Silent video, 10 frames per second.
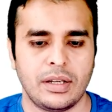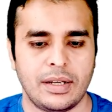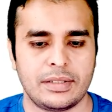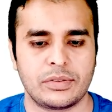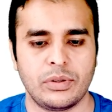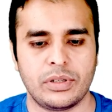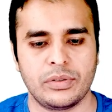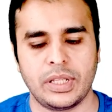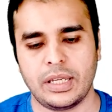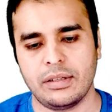Let's go
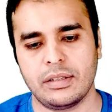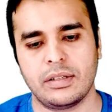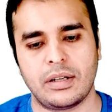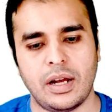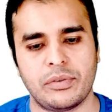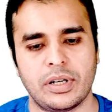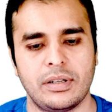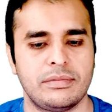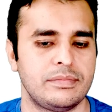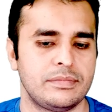to the
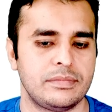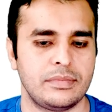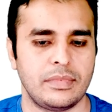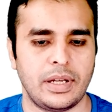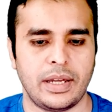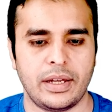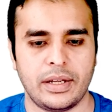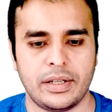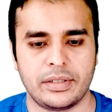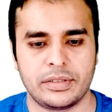router
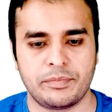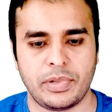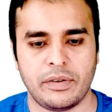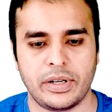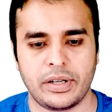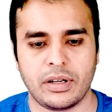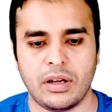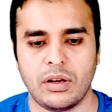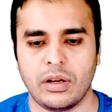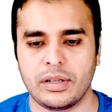and power it
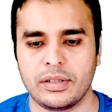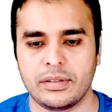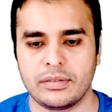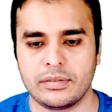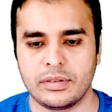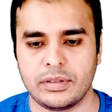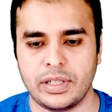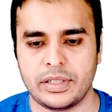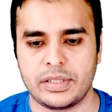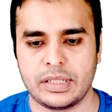on.
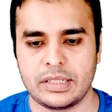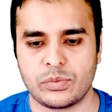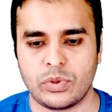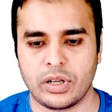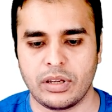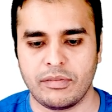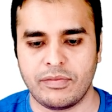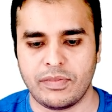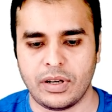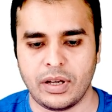It is working
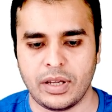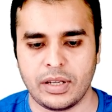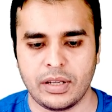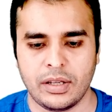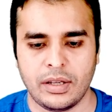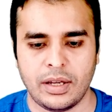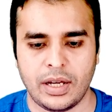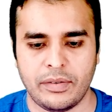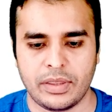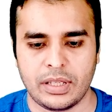fine.
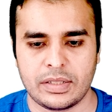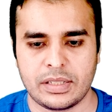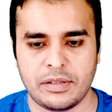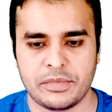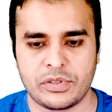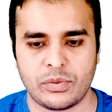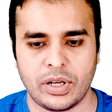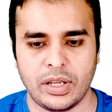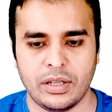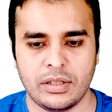Everything seems
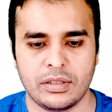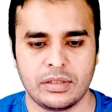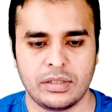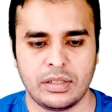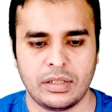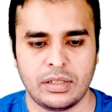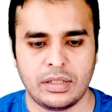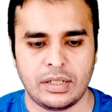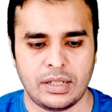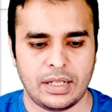running.
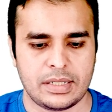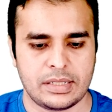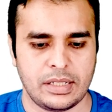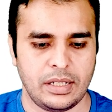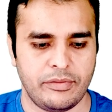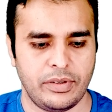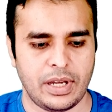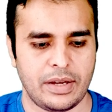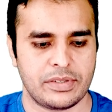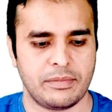Let's see if we
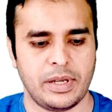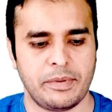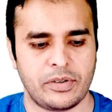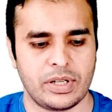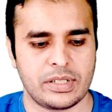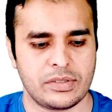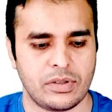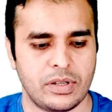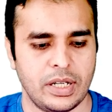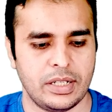have some IP addresses
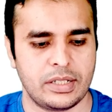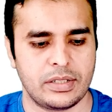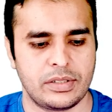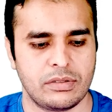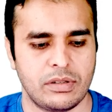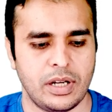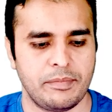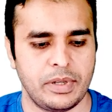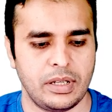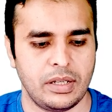on it. Show
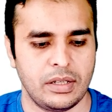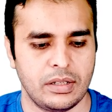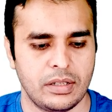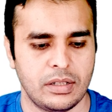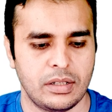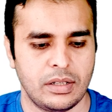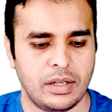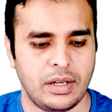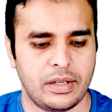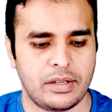IP
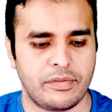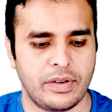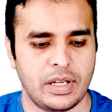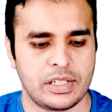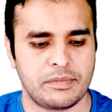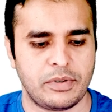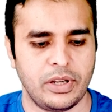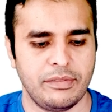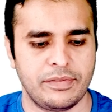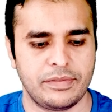interface
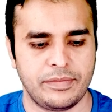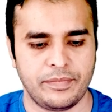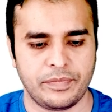brief.